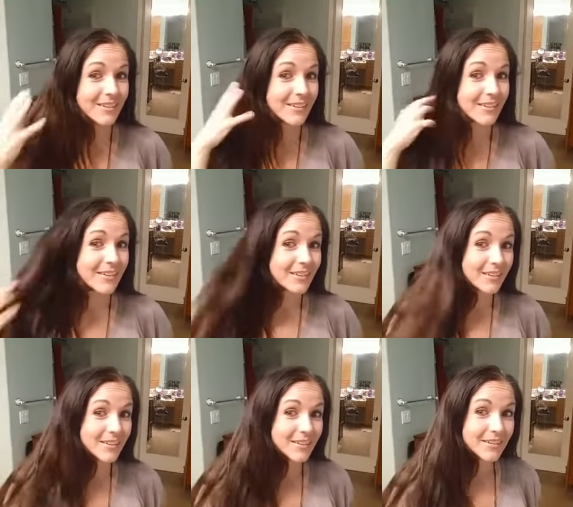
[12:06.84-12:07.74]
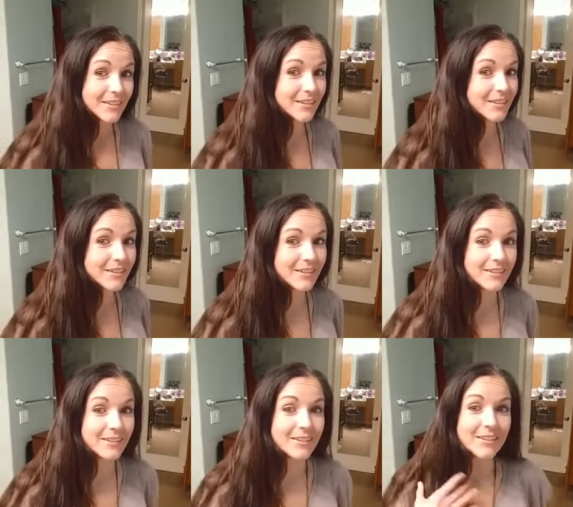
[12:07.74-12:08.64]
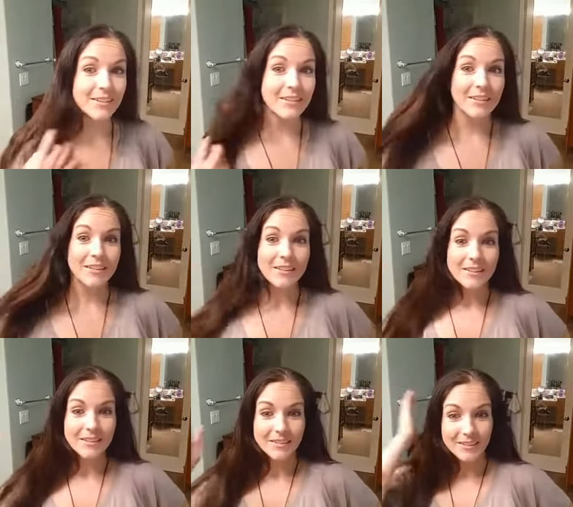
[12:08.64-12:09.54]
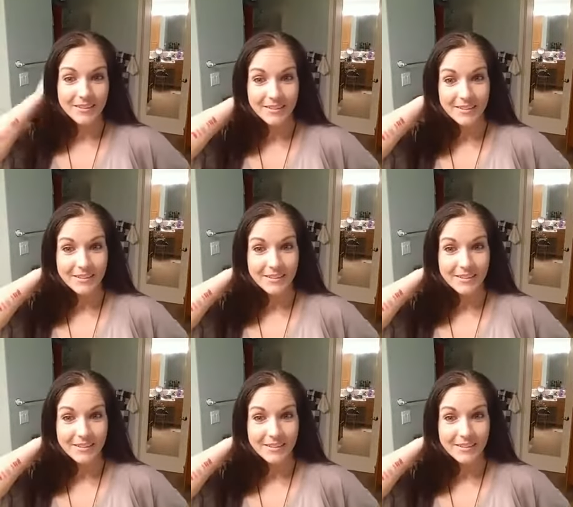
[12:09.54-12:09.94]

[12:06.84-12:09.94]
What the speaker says: Nobody speaks.